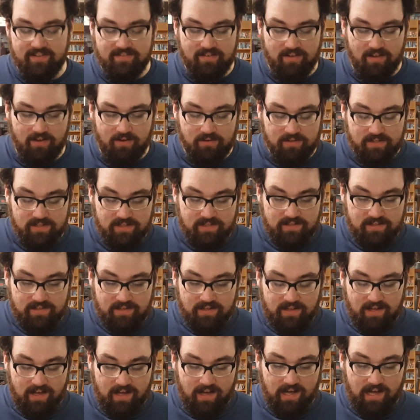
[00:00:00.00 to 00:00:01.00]
So
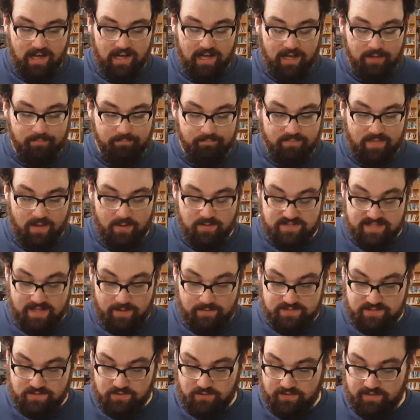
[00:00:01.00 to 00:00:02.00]
that
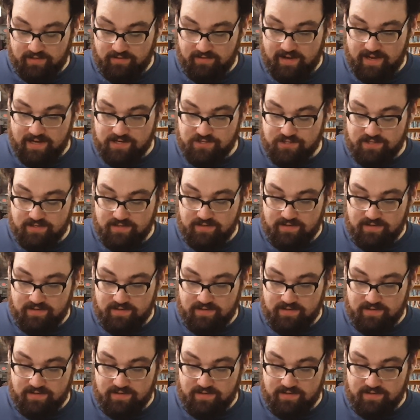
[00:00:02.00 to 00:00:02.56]
was a cool interaction.